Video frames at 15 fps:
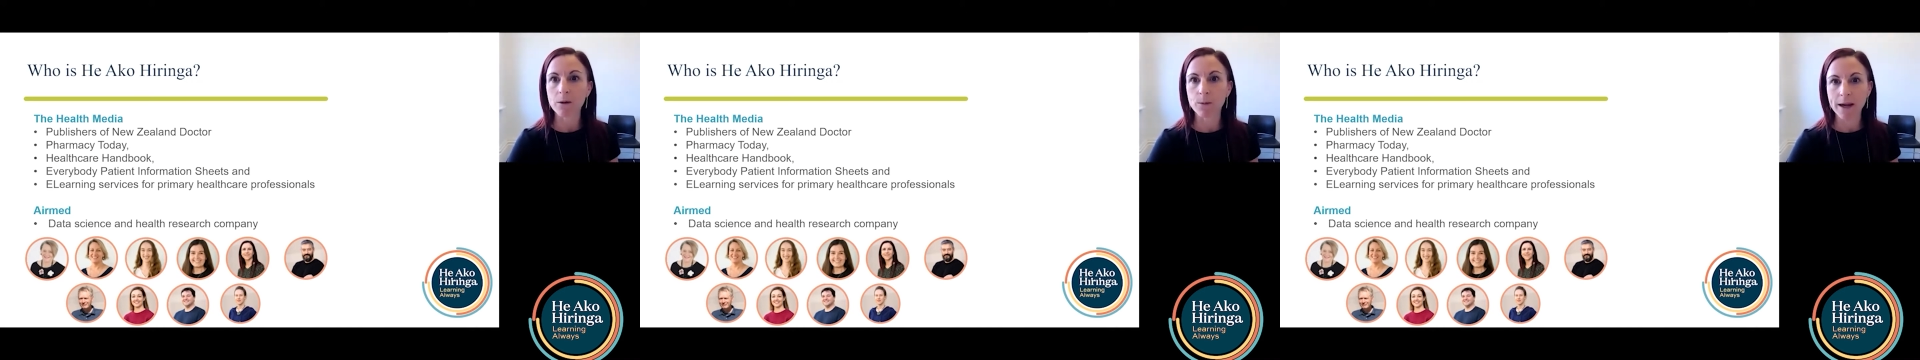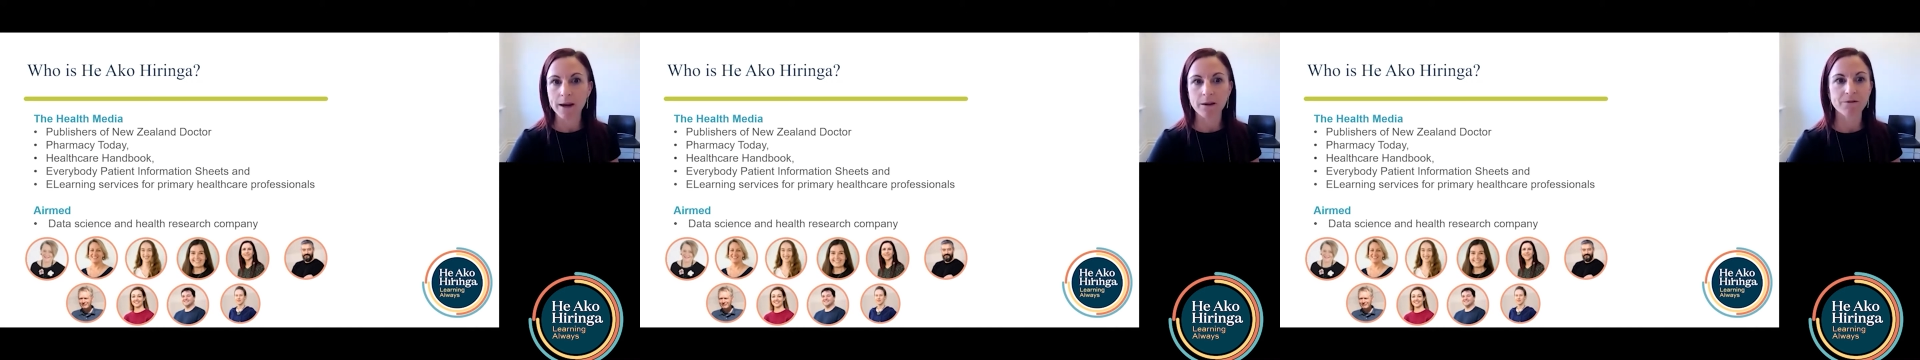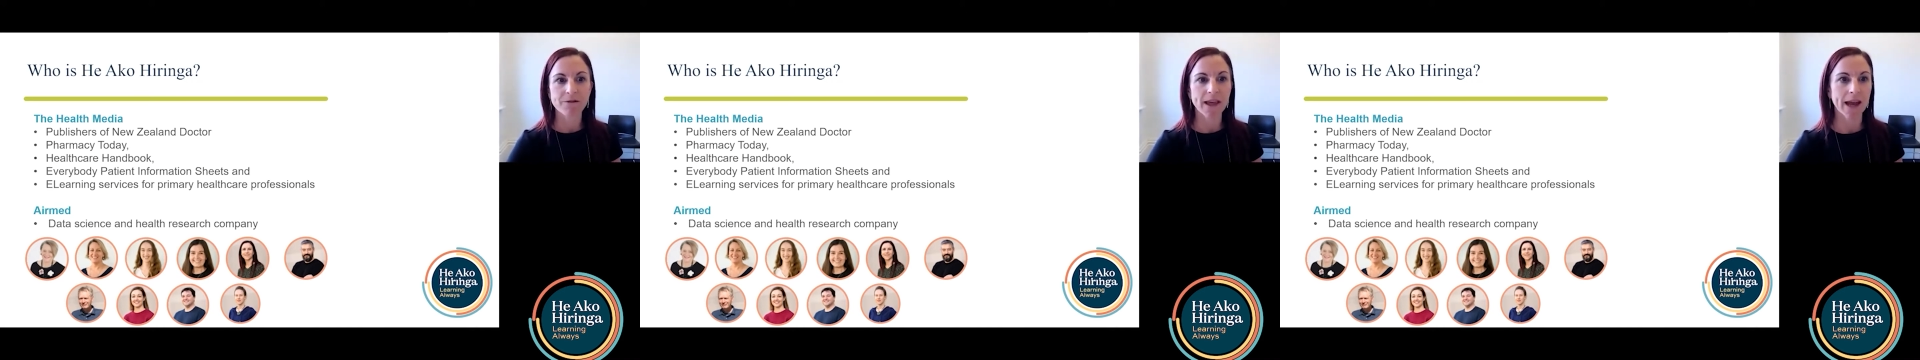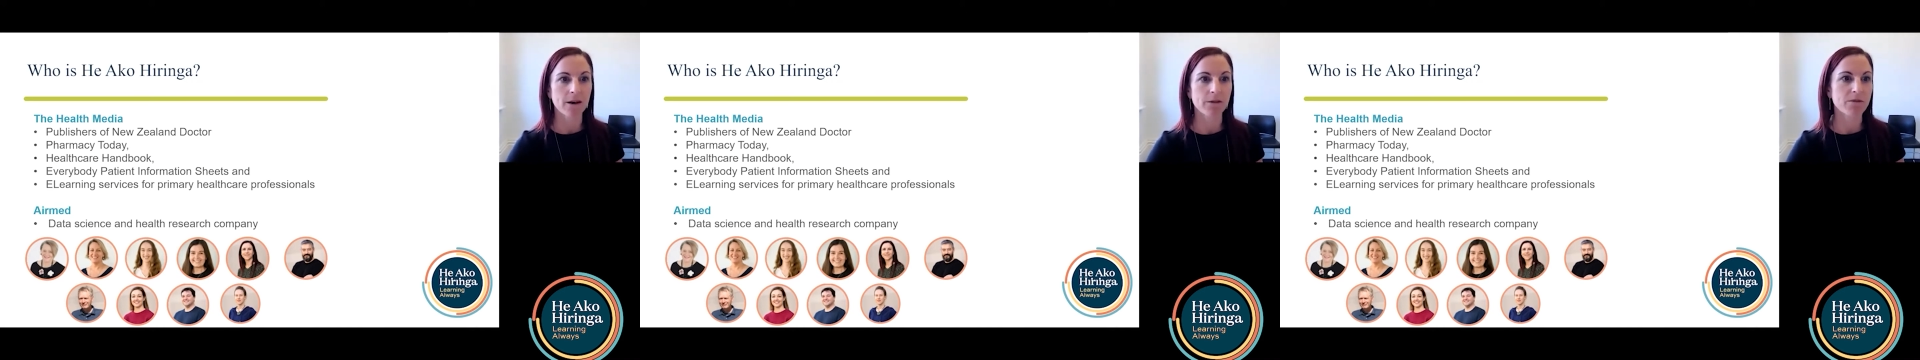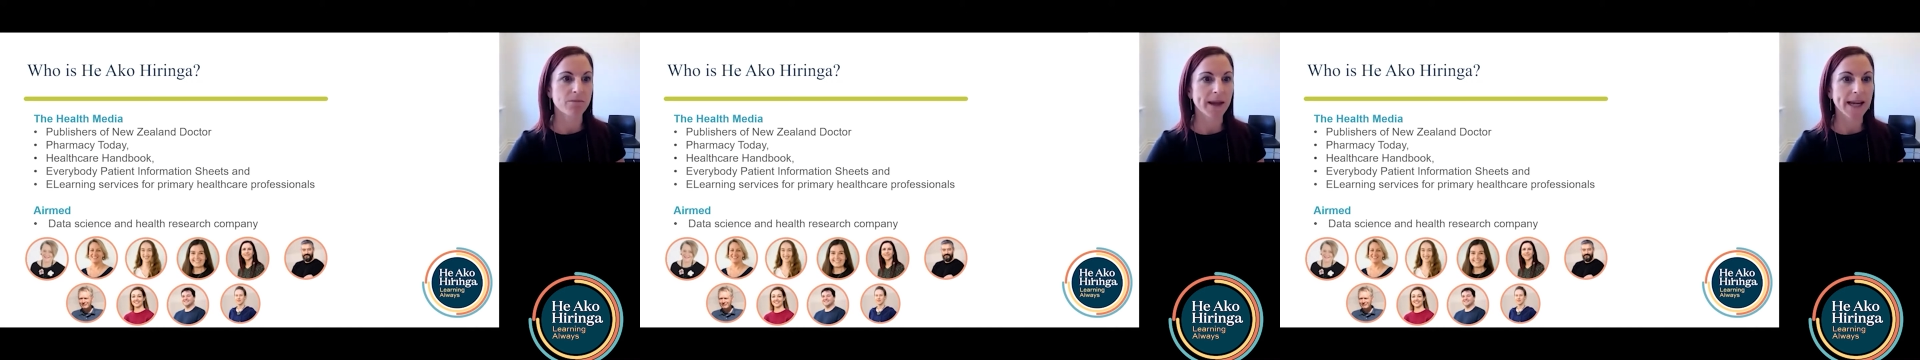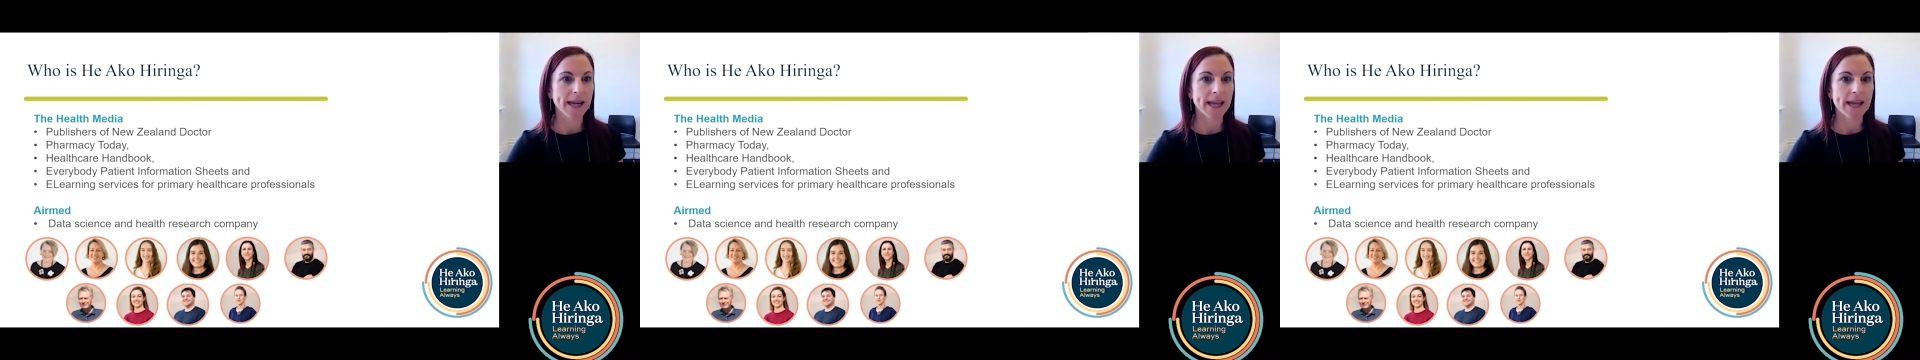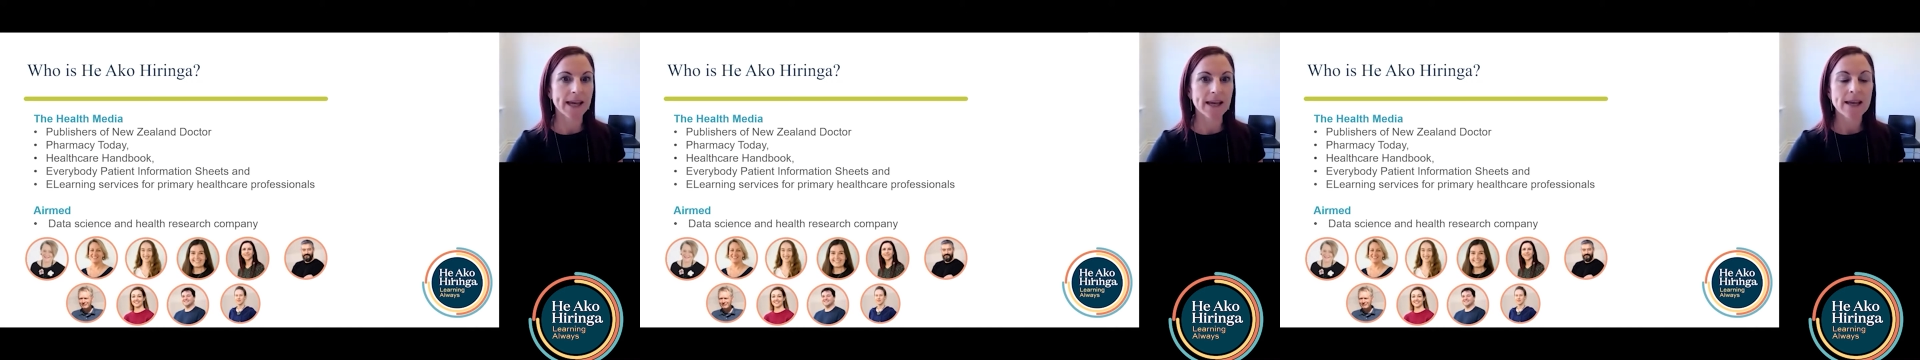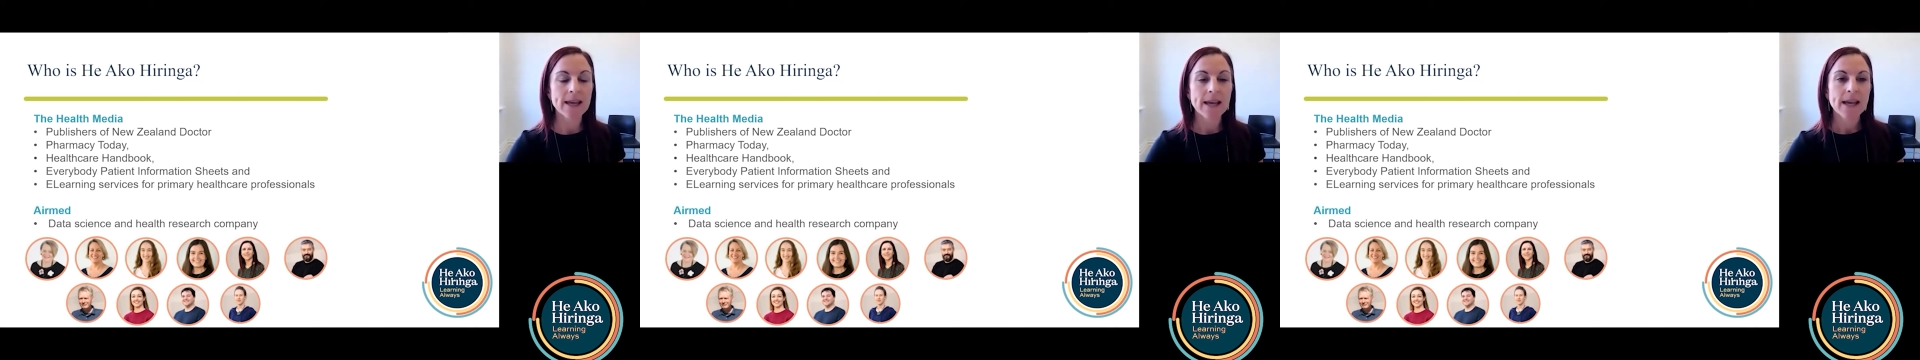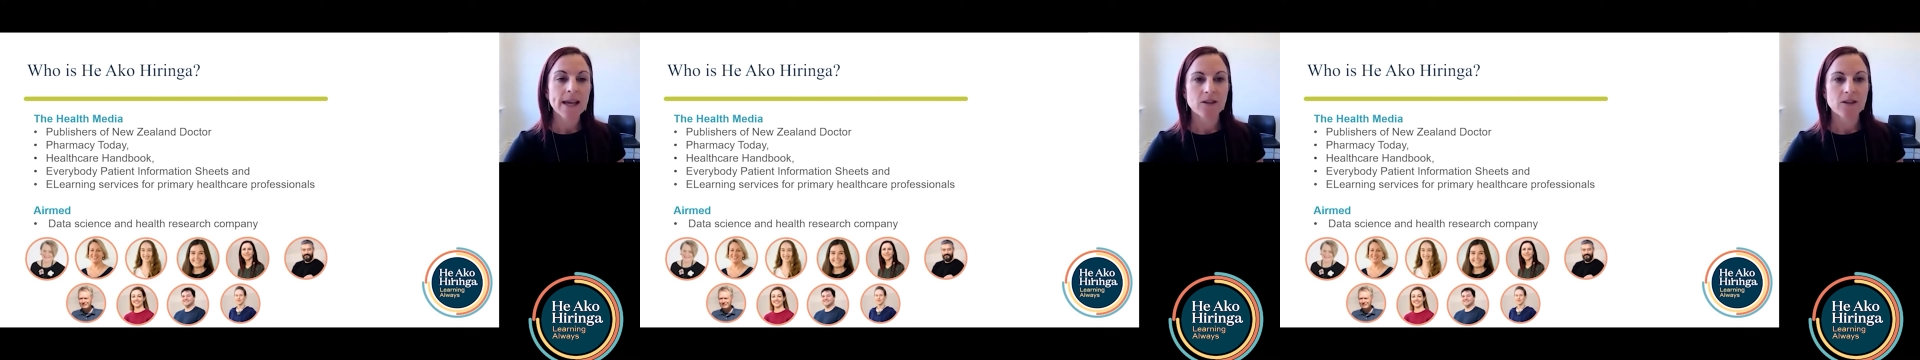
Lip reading: aware of the health media.